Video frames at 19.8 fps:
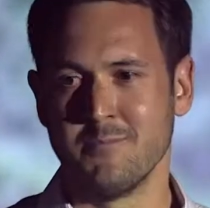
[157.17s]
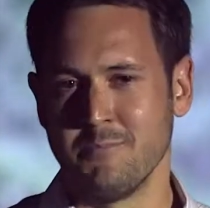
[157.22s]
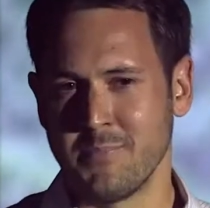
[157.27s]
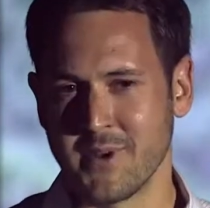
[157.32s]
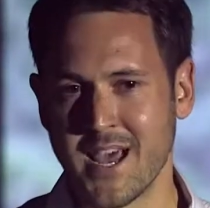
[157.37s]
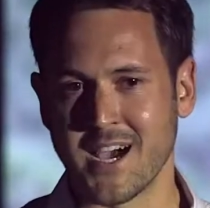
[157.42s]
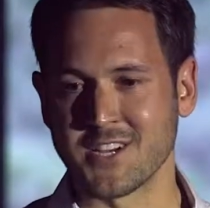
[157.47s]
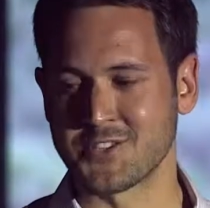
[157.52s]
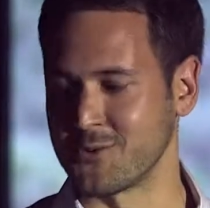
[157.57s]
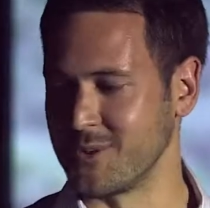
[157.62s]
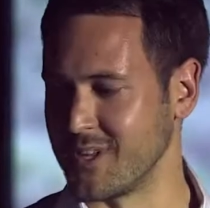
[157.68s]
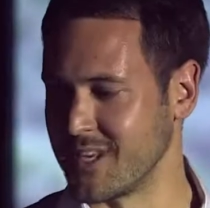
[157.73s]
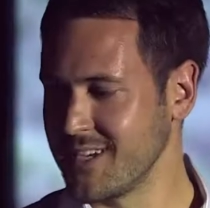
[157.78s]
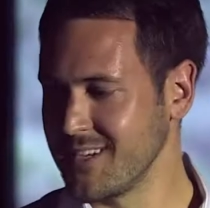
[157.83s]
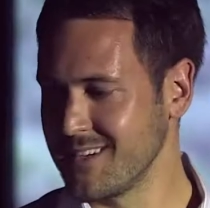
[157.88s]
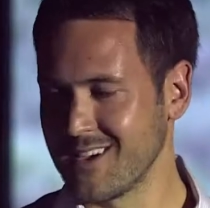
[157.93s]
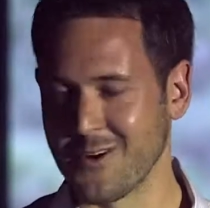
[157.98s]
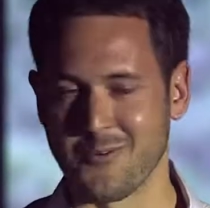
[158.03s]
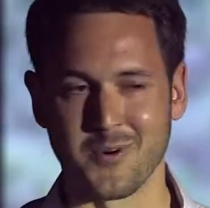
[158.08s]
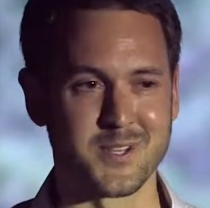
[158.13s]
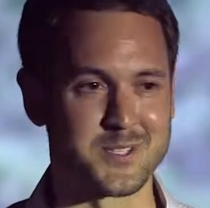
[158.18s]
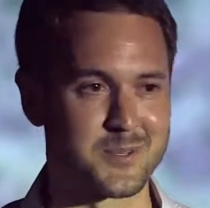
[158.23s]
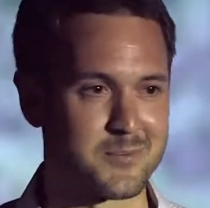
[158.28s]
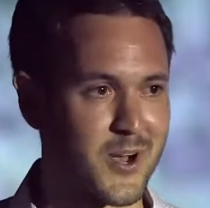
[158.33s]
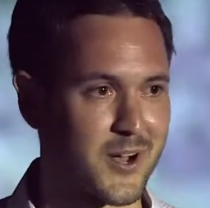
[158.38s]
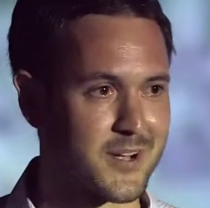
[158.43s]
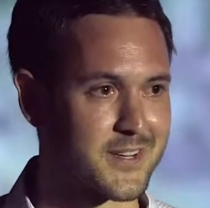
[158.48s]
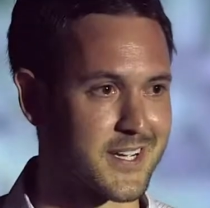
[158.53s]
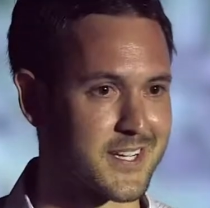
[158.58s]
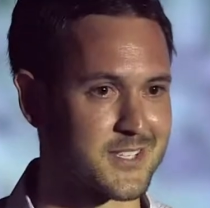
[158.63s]
But naturally, I wanted some
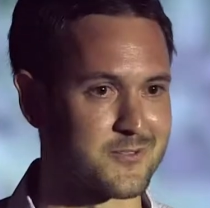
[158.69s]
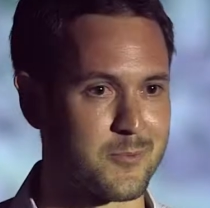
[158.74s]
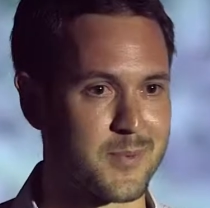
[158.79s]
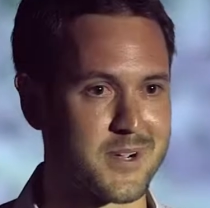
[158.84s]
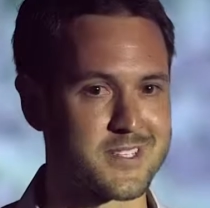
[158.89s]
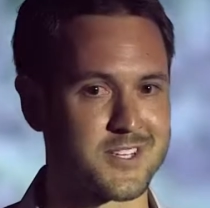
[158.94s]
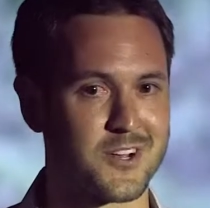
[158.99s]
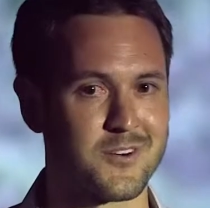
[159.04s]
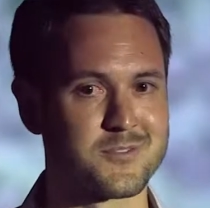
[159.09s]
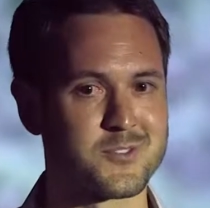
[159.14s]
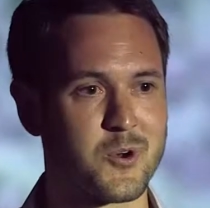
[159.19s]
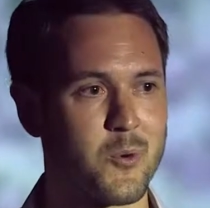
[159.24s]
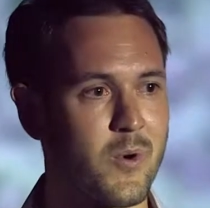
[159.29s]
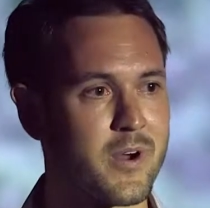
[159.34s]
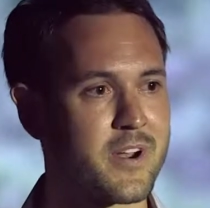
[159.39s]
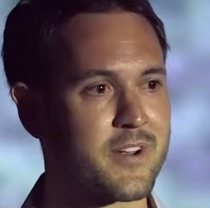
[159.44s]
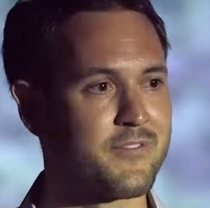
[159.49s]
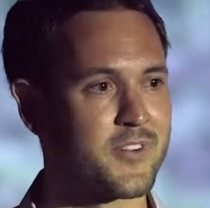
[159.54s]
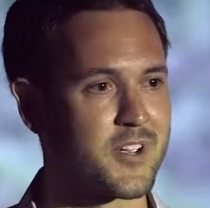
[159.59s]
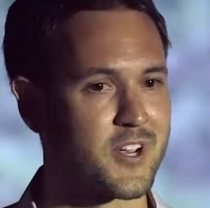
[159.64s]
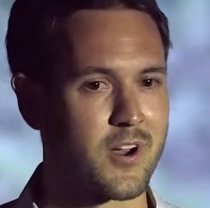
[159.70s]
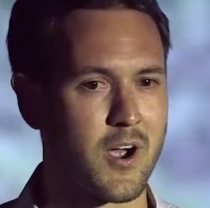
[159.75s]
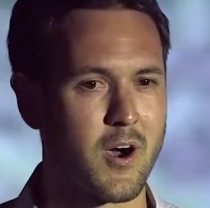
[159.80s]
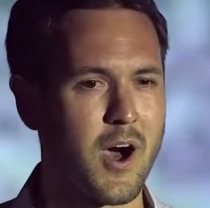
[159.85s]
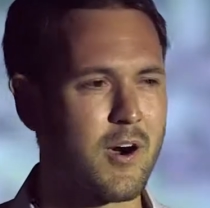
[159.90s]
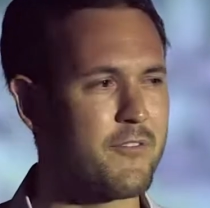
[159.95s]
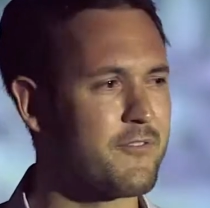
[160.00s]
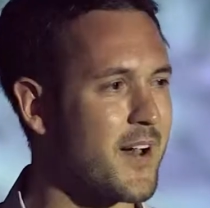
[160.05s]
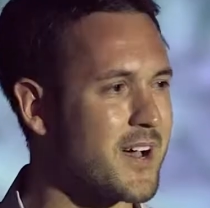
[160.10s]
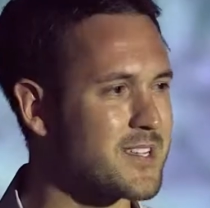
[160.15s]
context for myself. So I wanted to figure out
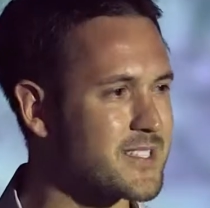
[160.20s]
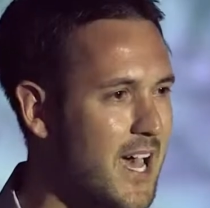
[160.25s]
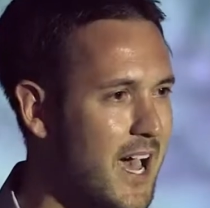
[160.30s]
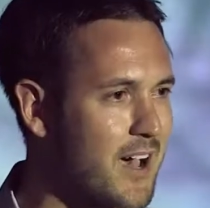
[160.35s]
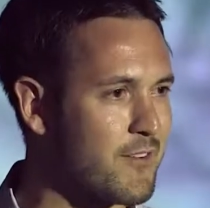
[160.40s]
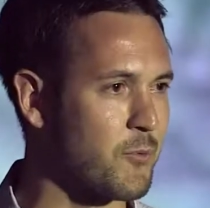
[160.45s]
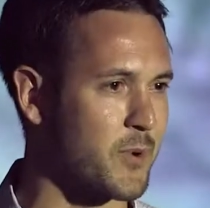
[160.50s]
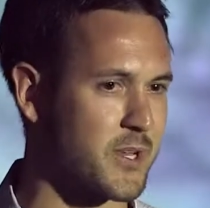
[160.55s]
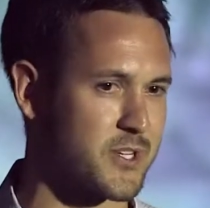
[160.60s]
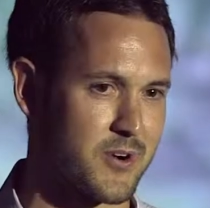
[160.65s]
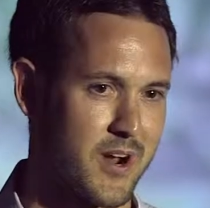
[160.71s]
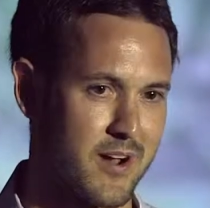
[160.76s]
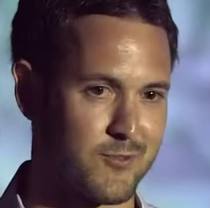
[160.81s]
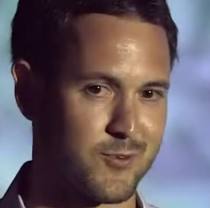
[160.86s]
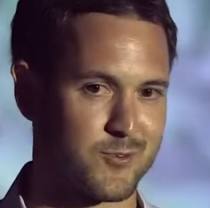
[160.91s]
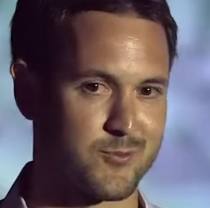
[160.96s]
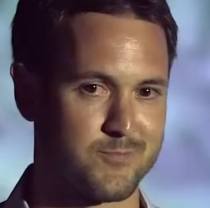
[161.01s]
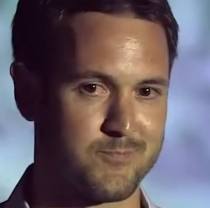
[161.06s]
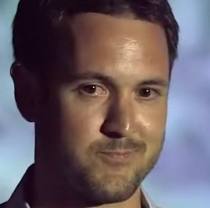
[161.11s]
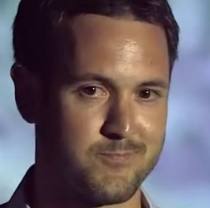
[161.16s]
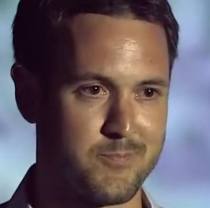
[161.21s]
how fast have we traveled?